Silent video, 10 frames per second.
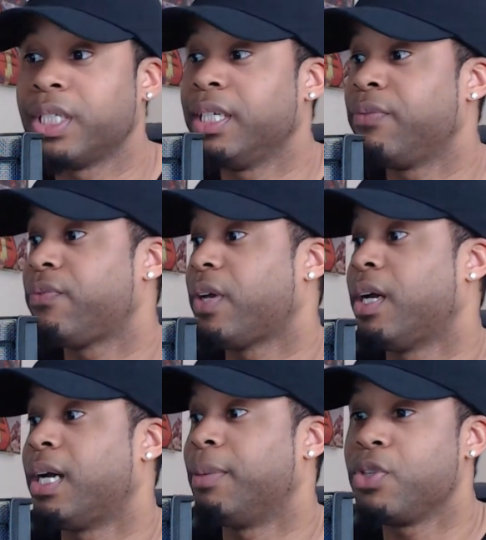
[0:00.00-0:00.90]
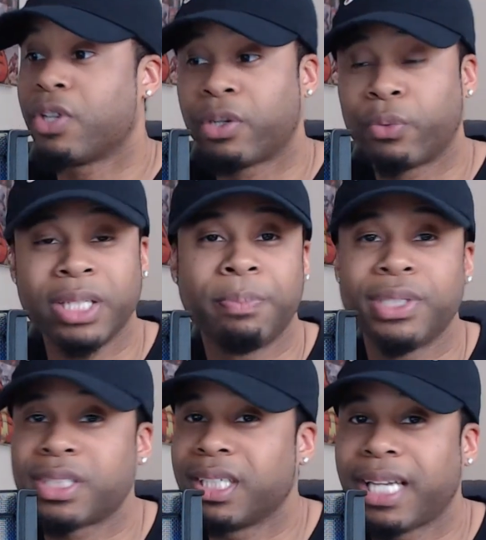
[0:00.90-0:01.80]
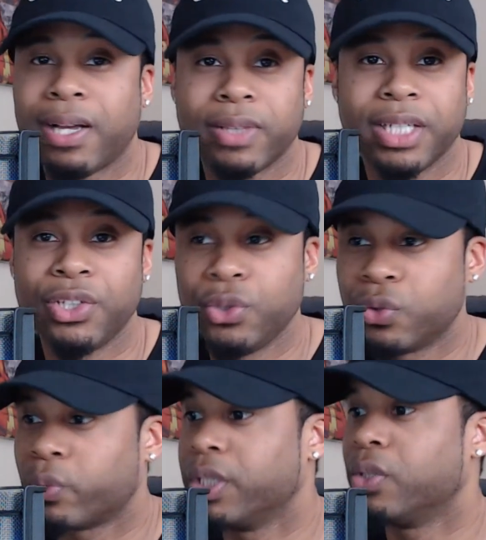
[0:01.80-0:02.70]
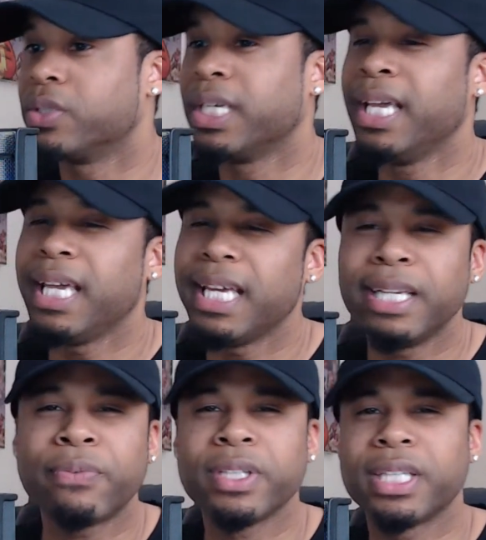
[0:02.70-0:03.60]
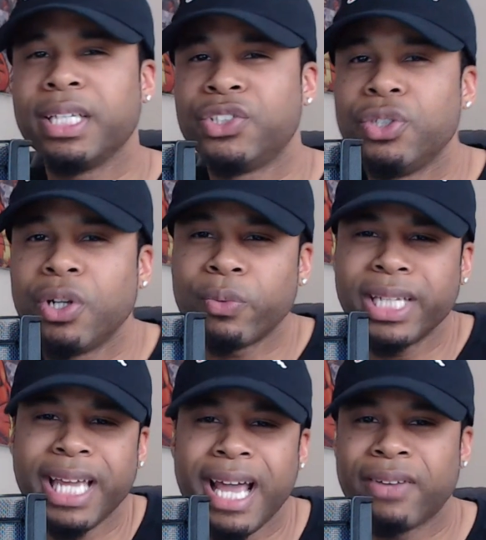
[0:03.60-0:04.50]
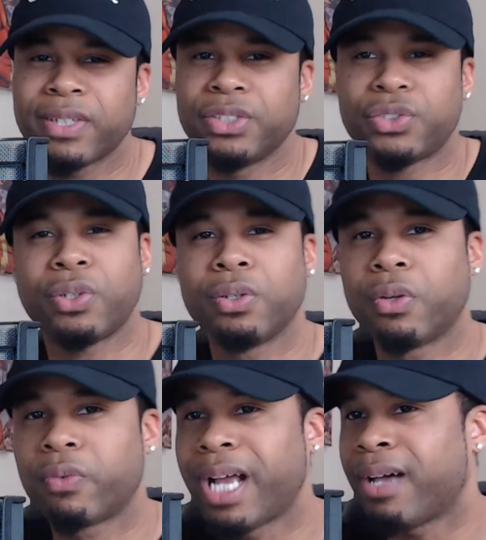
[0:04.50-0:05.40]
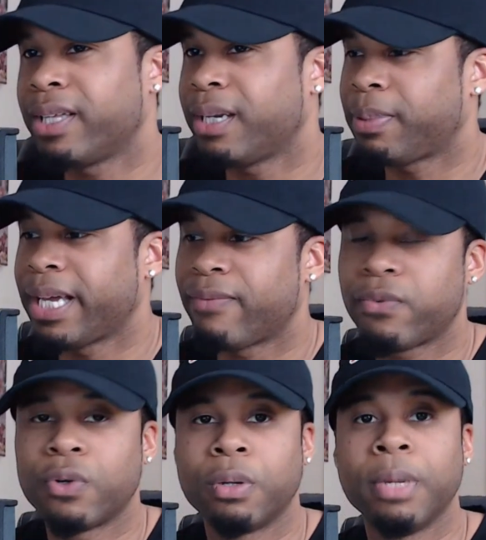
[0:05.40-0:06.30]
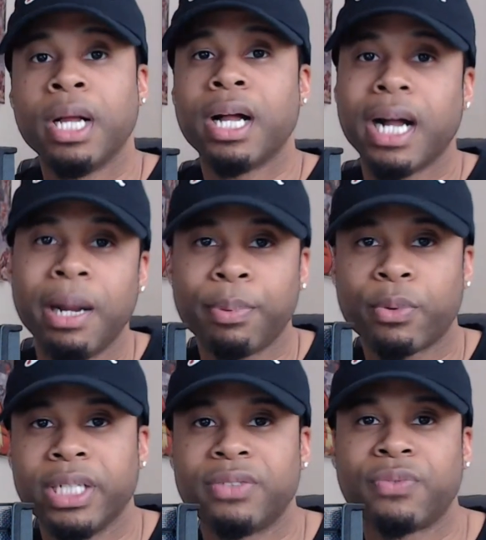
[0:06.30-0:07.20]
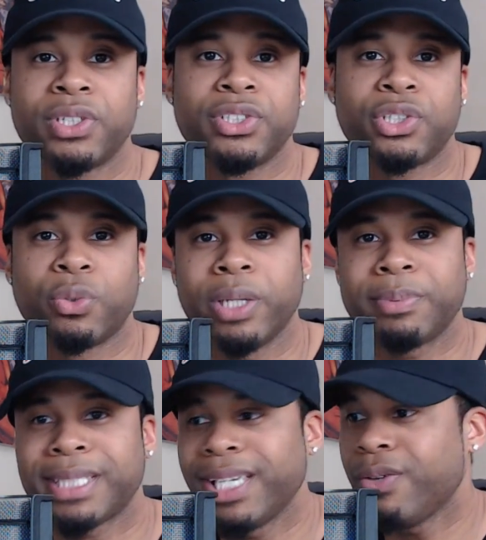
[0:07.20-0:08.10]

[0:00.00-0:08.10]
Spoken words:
And if, they're really pushing an account that use Reels and different things, you don't really have control over how that platform operates versus your website.